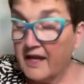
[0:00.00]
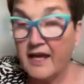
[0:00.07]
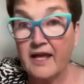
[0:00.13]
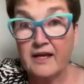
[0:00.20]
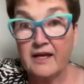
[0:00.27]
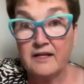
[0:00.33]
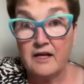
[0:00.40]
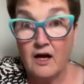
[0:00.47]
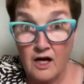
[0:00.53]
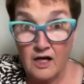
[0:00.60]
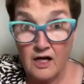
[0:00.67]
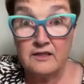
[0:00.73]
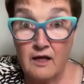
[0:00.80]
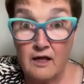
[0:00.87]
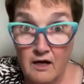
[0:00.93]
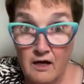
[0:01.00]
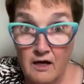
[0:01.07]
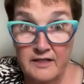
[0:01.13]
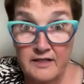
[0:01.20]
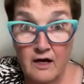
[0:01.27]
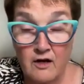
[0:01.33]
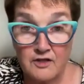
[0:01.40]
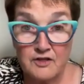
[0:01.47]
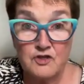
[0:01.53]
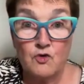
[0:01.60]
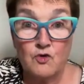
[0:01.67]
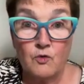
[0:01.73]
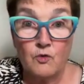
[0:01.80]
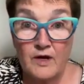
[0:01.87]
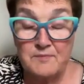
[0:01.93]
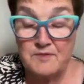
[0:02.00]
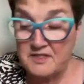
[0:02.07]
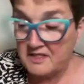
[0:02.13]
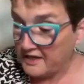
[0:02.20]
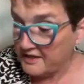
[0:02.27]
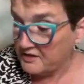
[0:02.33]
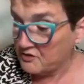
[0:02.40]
And online on your website,